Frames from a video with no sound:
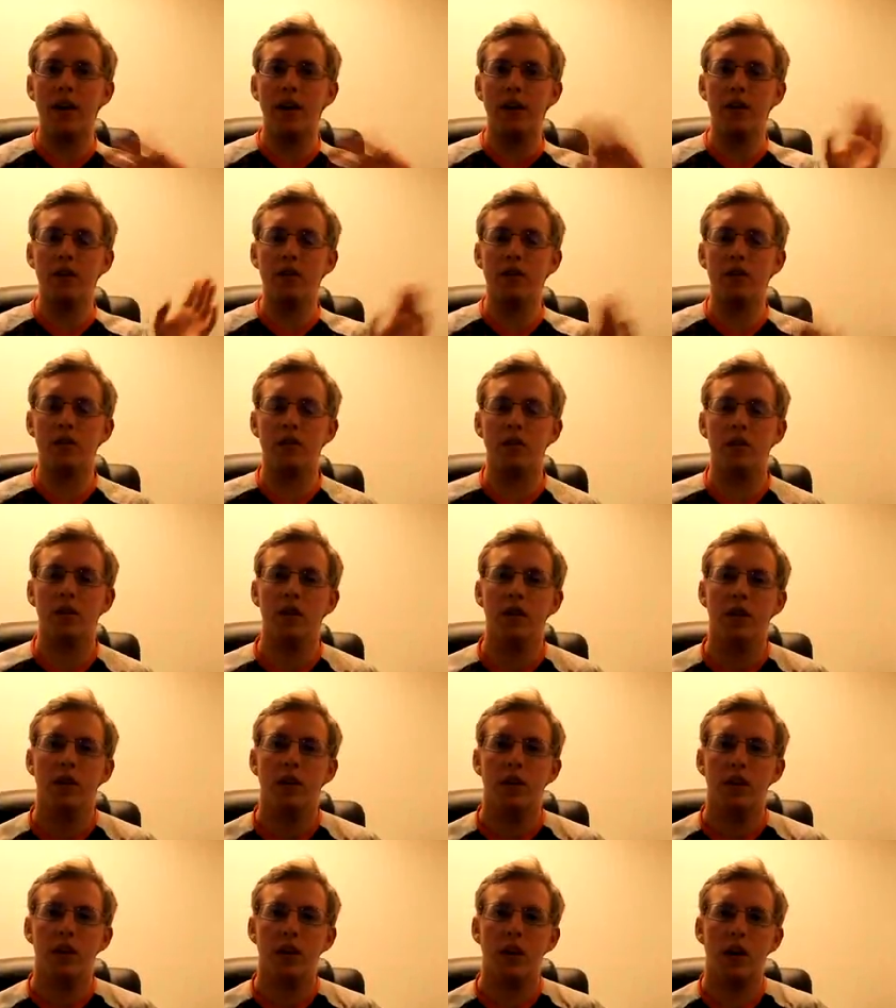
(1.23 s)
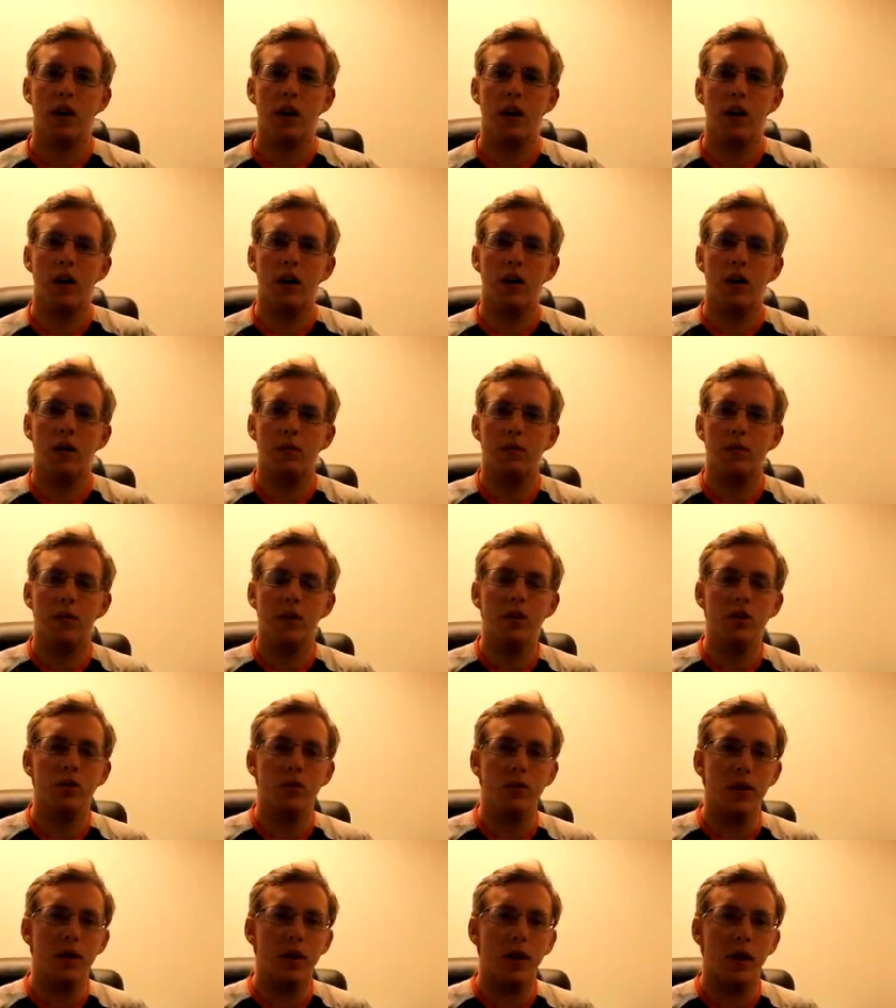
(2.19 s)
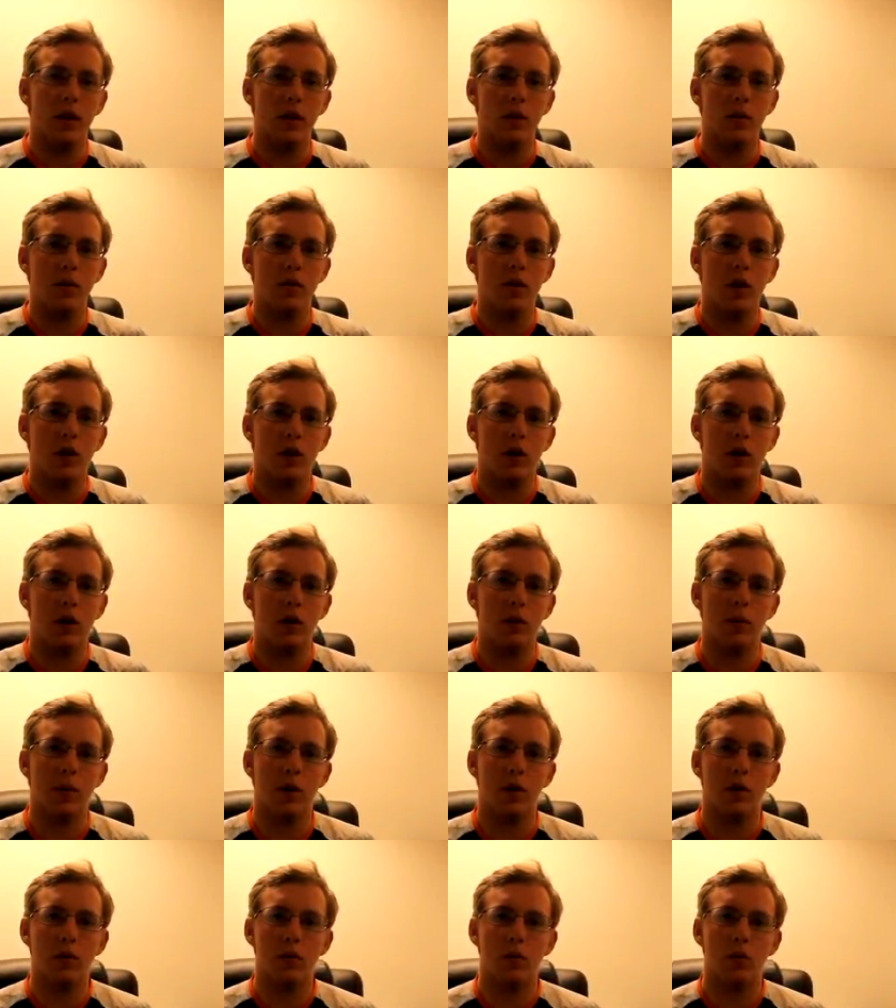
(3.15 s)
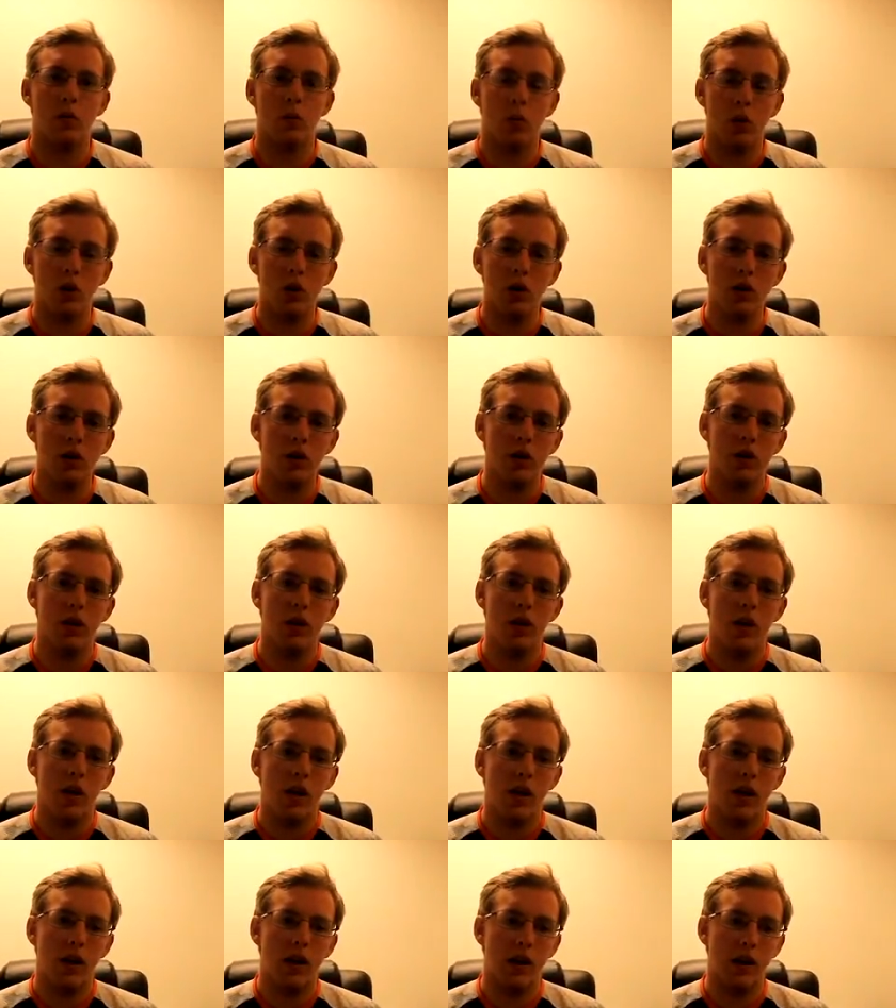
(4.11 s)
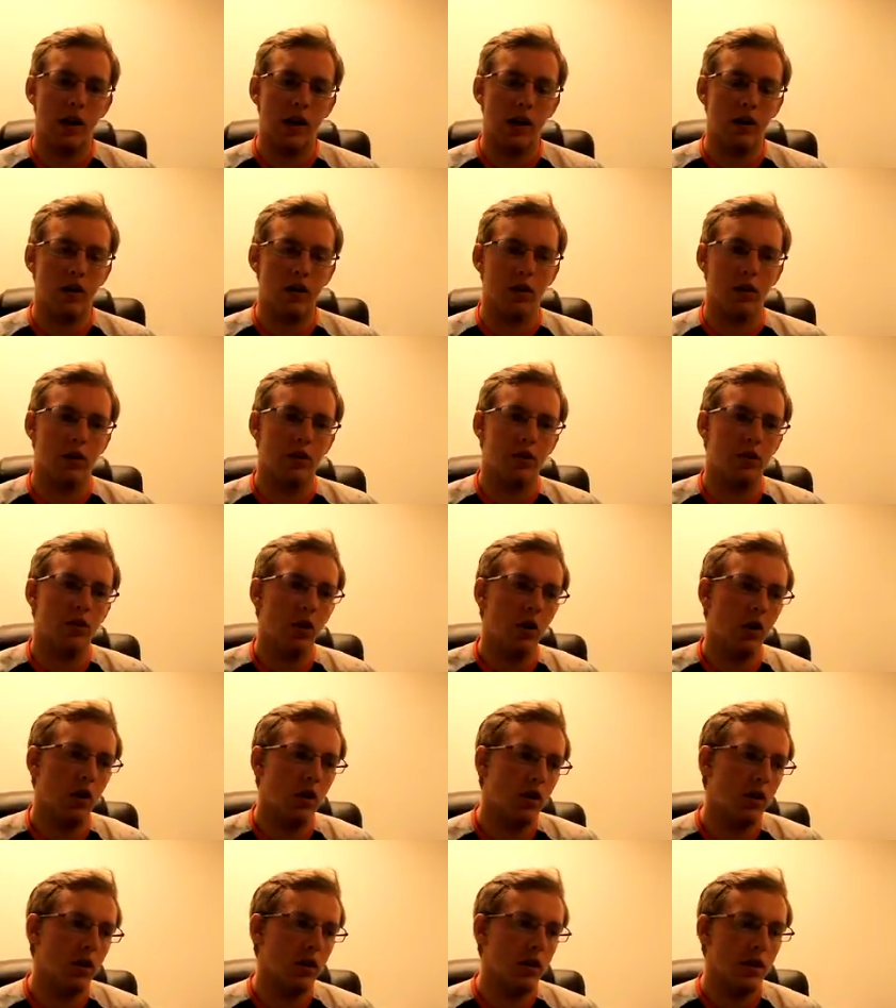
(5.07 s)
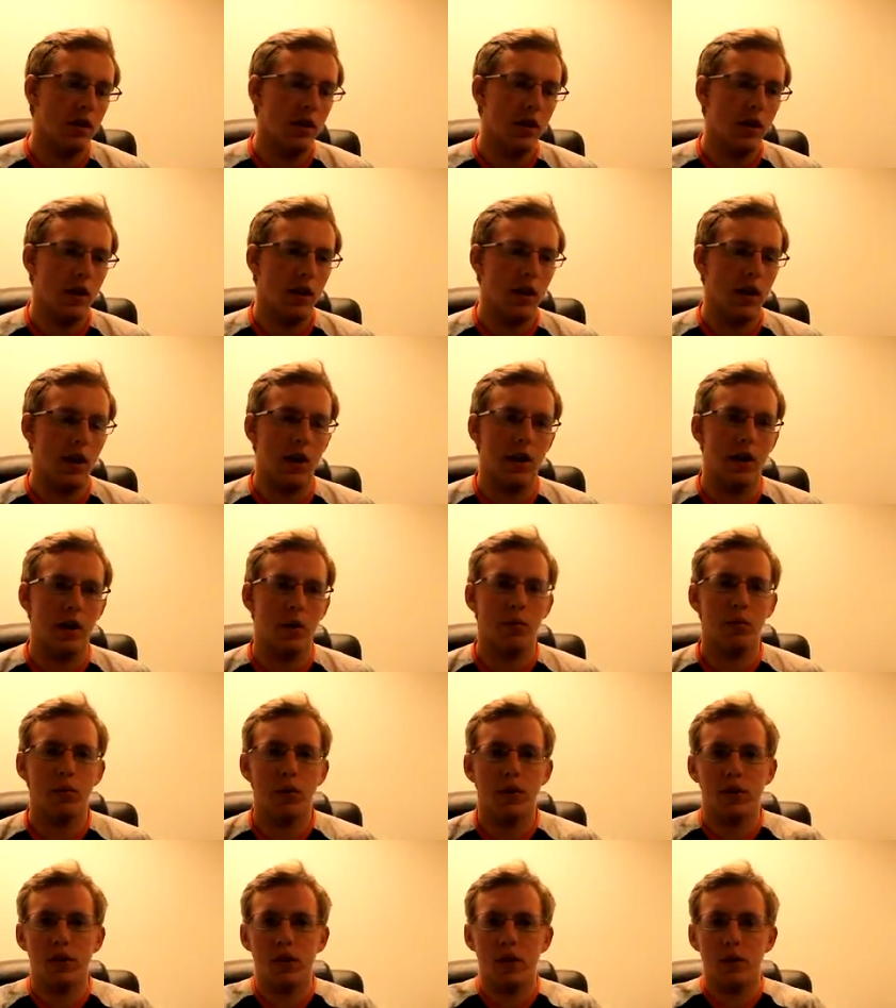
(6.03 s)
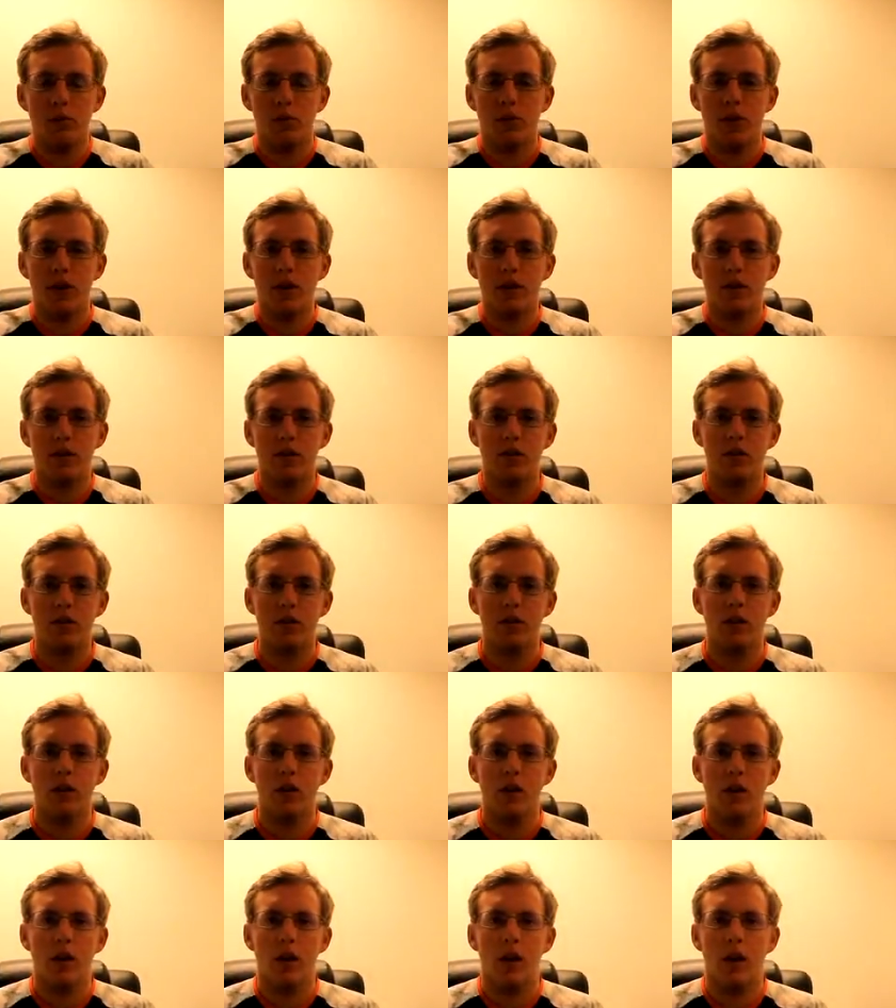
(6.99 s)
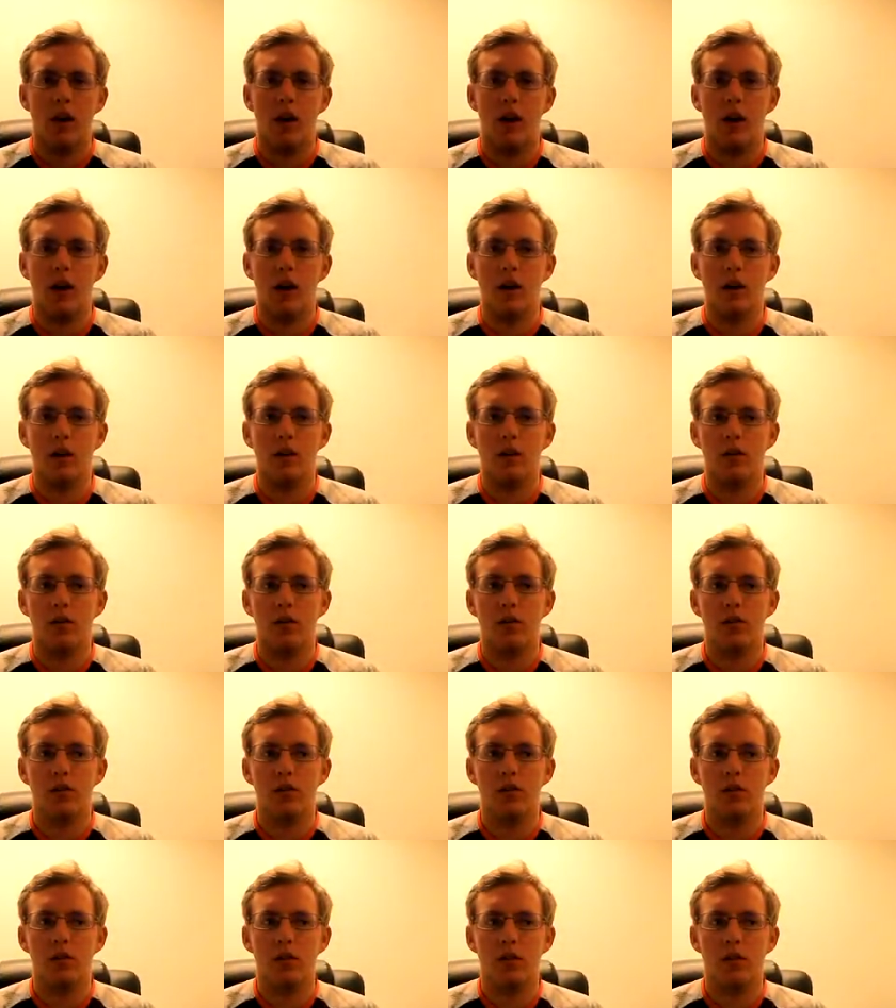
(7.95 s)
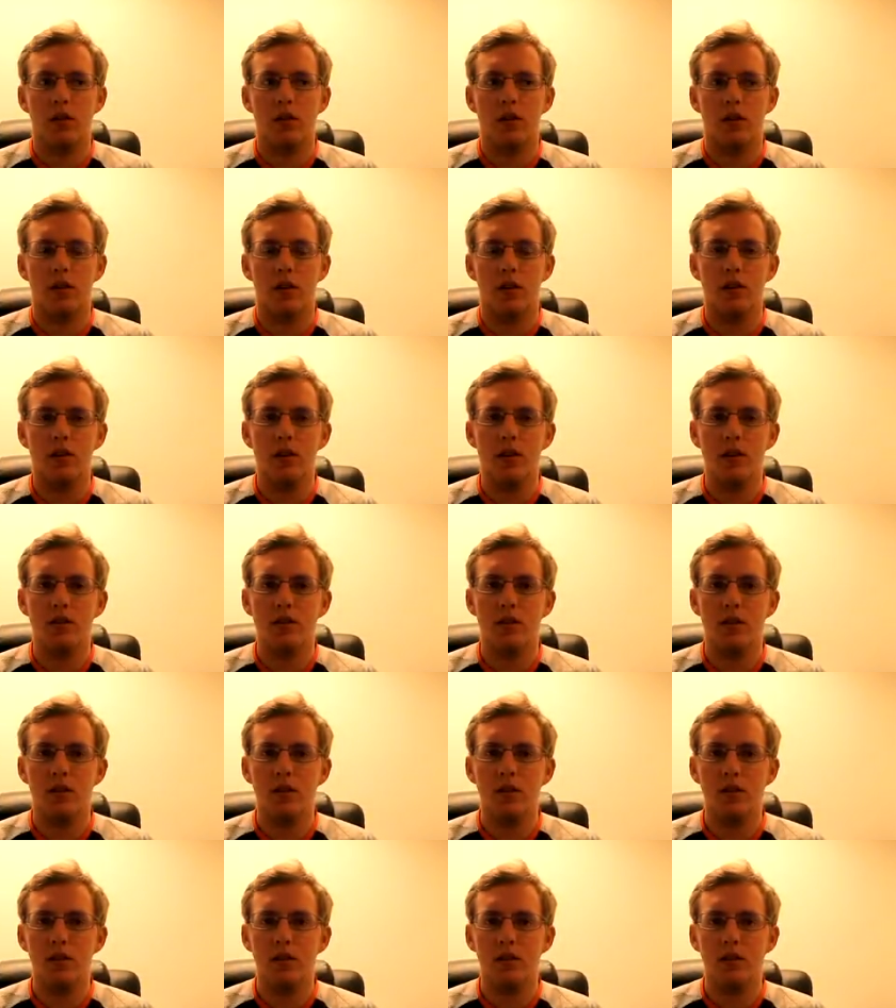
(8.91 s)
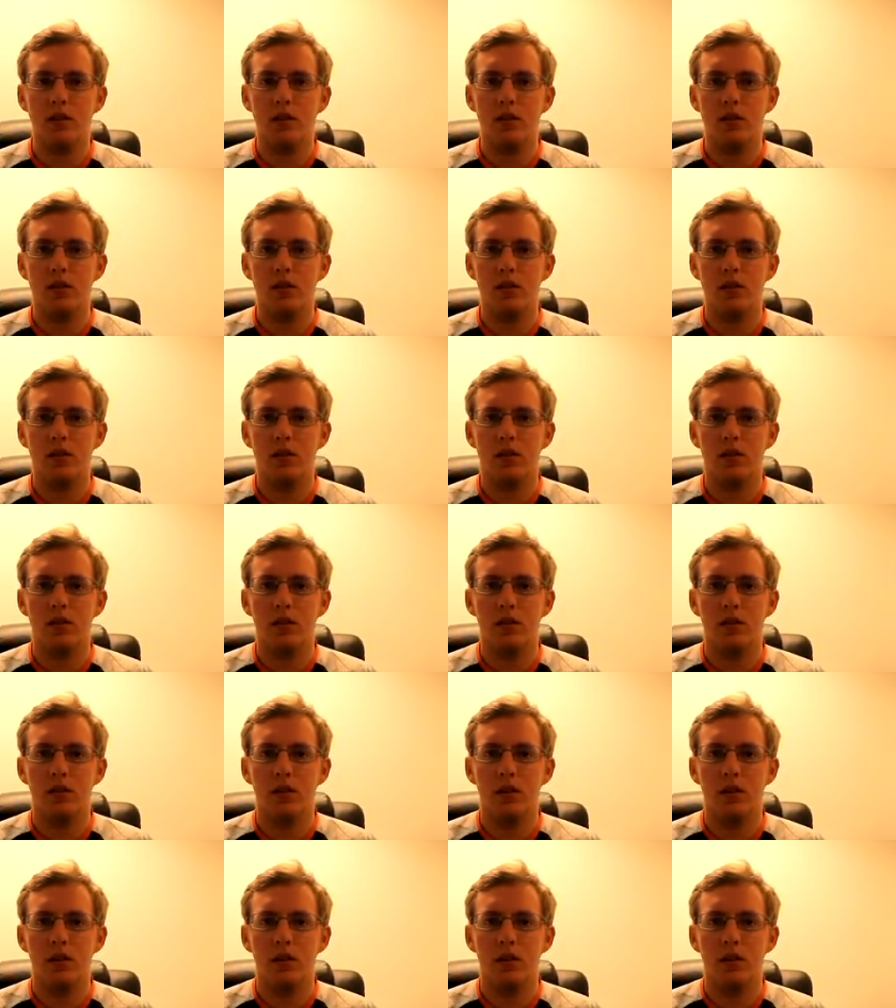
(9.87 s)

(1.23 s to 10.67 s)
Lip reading: Hi Inez! This week I'm going to be talking about work, and a dog, and a printing press, and I think that's it.